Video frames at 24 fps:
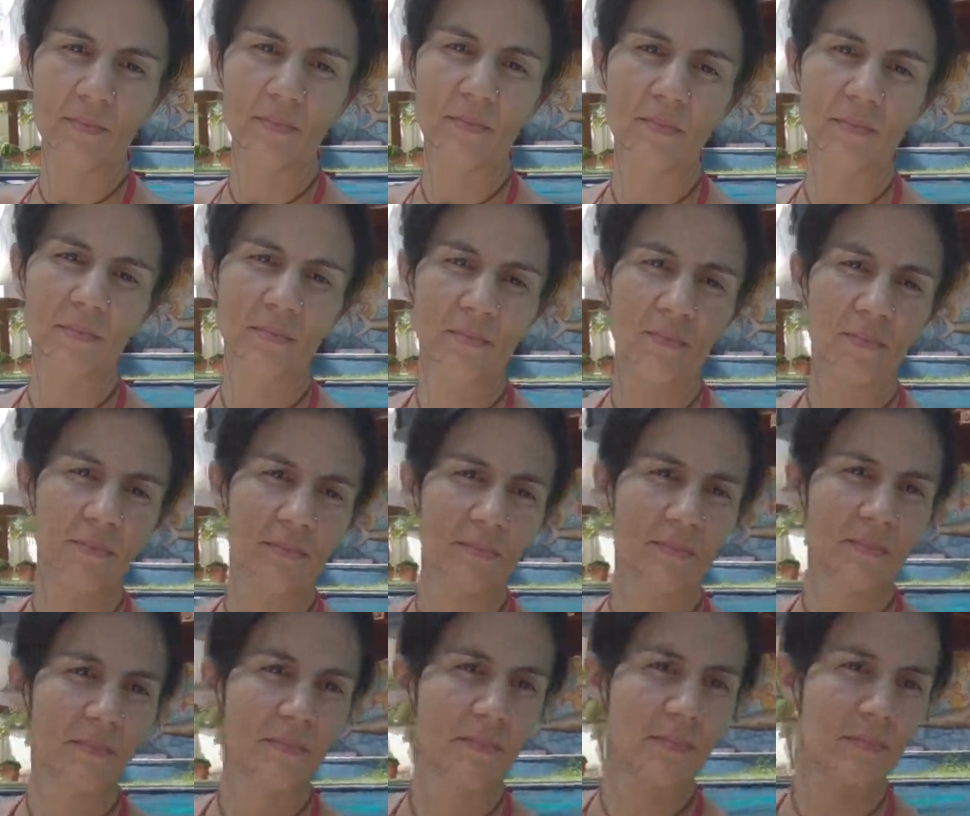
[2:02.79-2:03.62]
when we
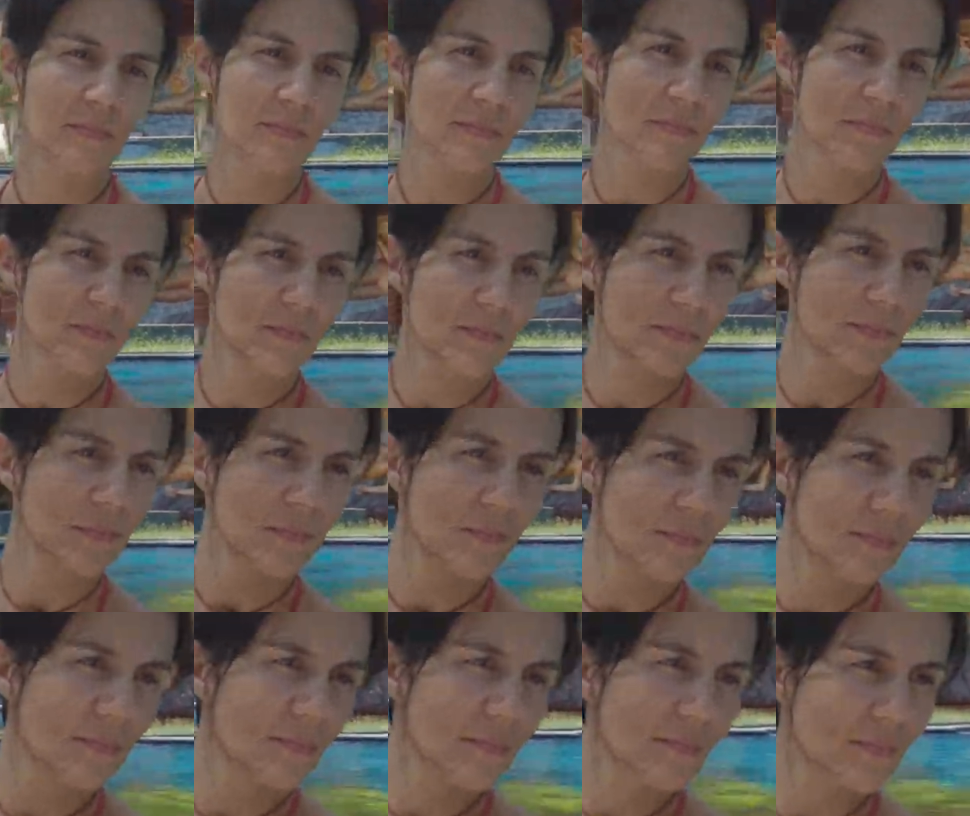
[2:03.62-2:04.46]
take the person
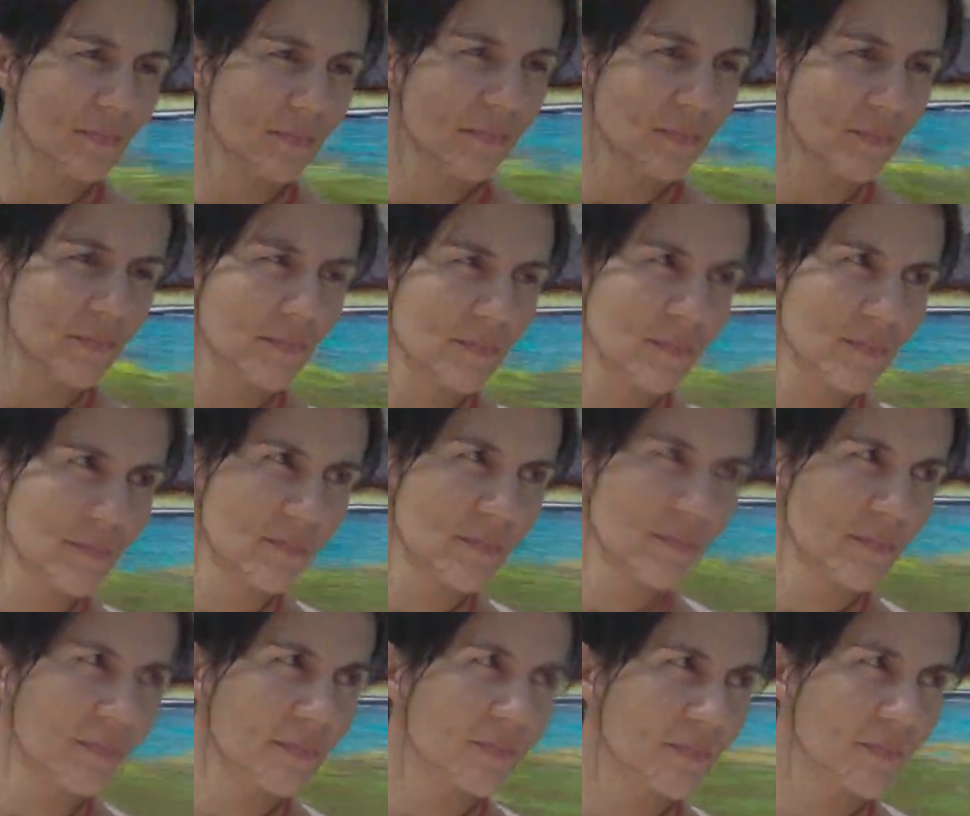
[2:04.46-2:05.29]
underwater, they have
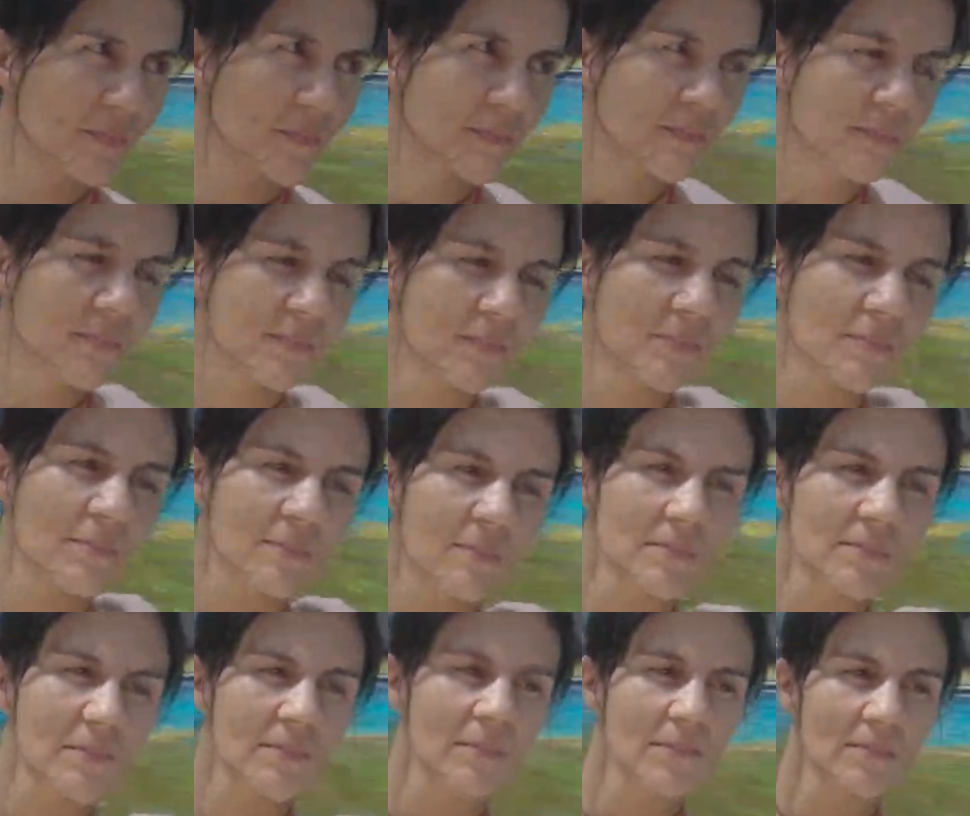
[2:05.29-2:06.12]
to breathe
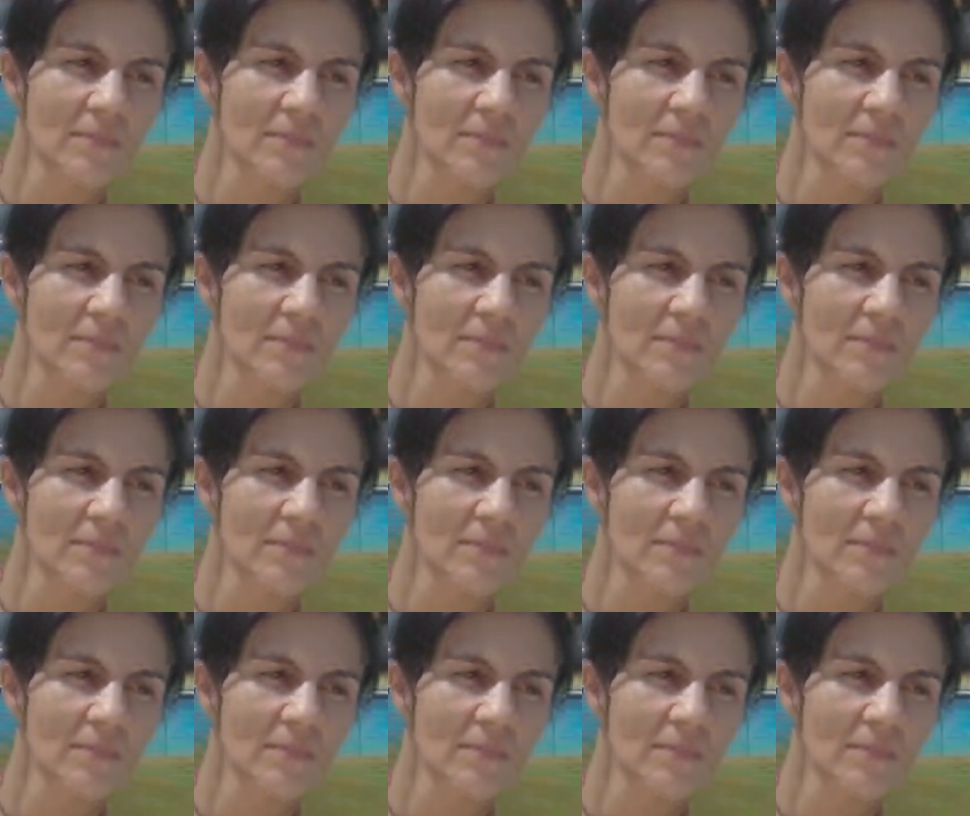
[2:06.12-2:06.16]
deeply,